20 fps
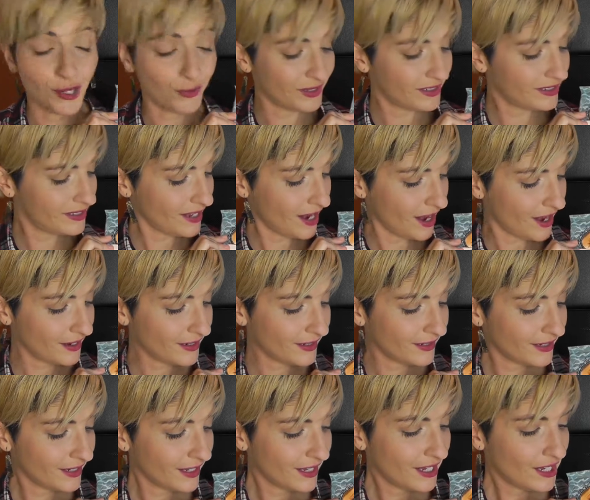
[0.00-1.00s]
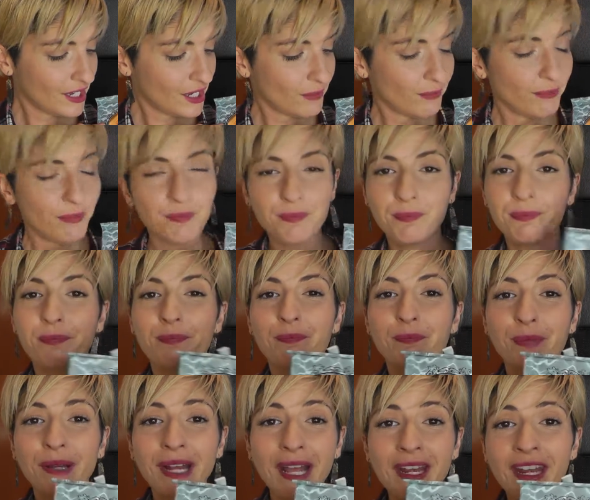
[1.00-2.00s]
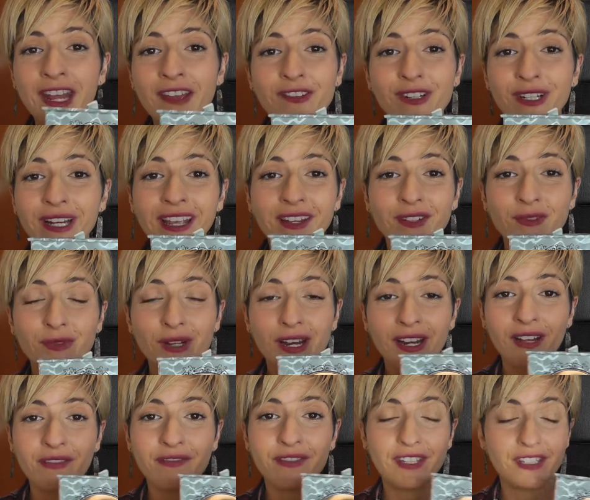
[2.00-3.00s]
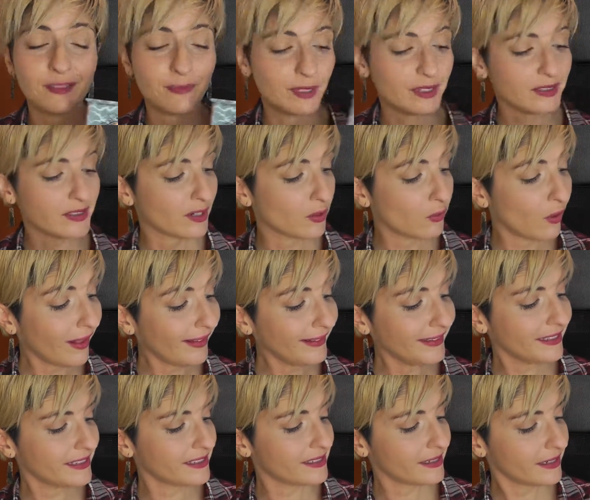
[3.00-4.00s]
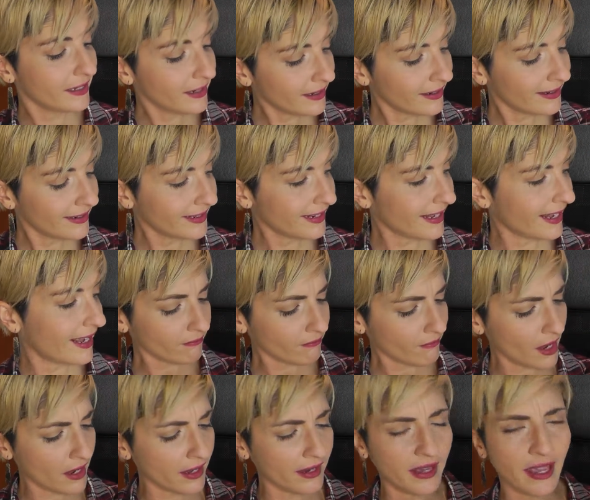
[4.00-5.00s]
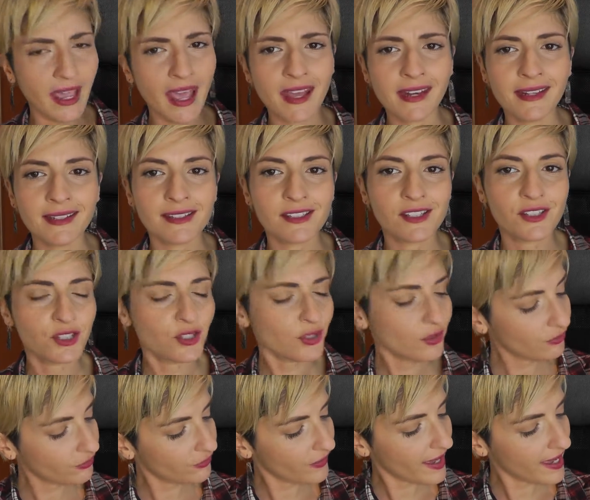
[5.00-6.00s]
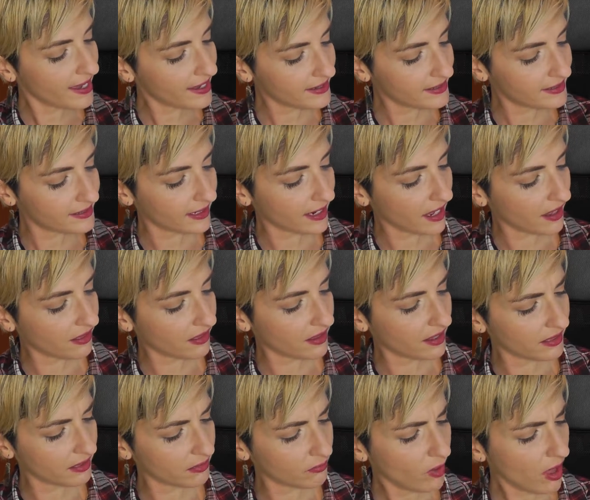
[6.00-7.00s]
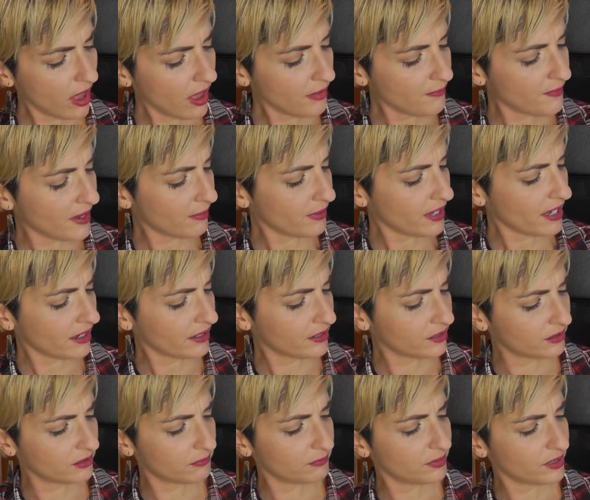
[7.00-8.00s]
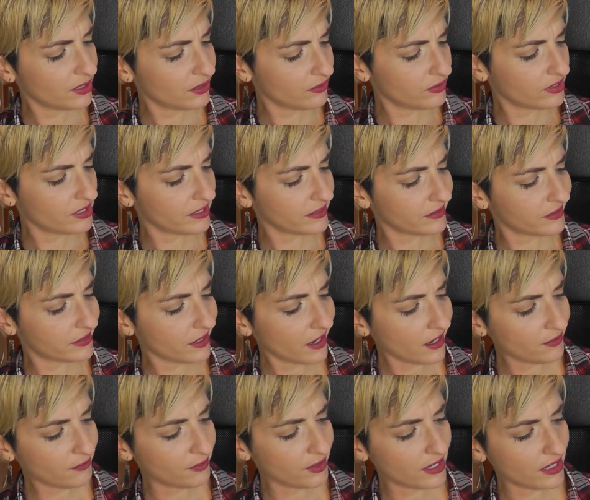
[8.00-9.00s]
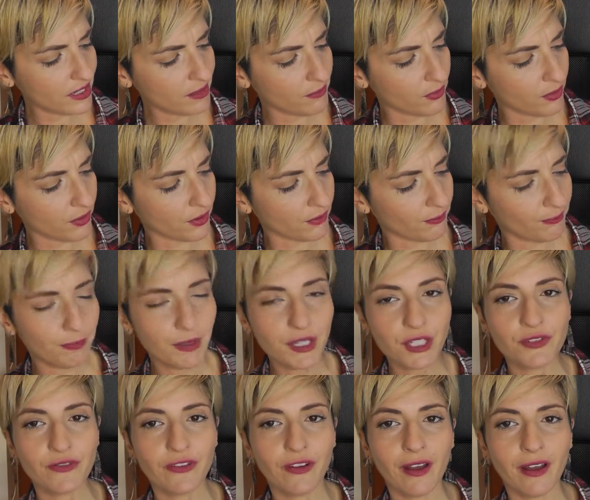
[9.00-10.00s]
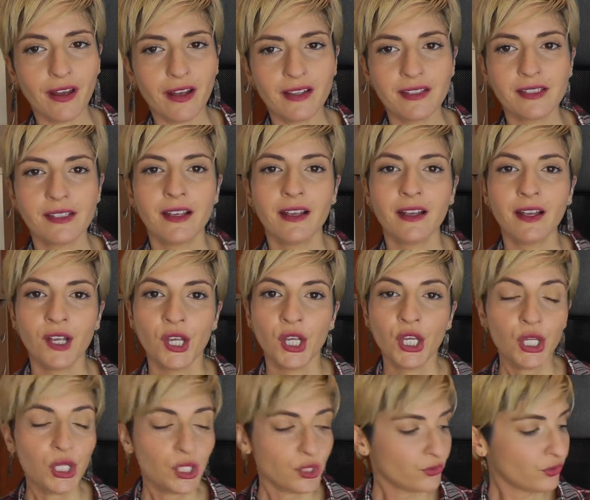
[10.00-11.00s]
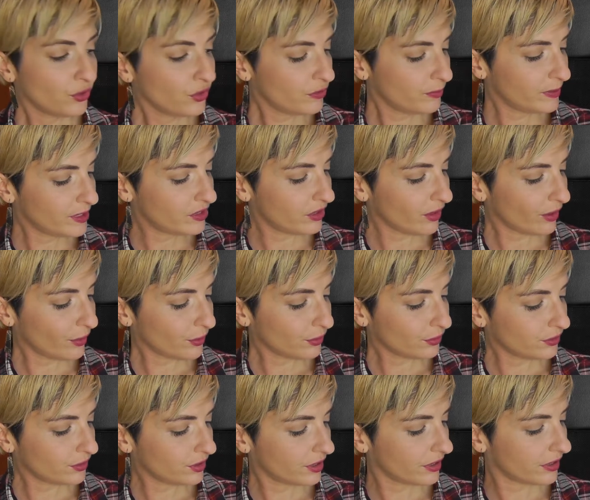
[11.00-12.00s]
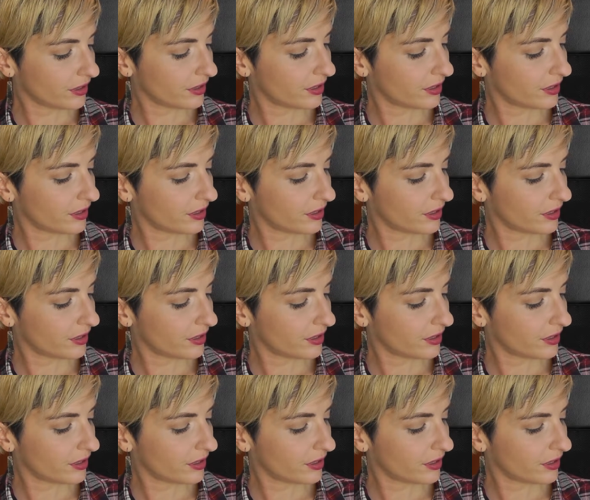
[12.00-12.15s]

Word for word: no it's not. But I never get rid of this because the quality is good. And again, it's Too Faced, and I think, well, maybe I could be using Sunbeam or Peach Fuzz. Truth be told,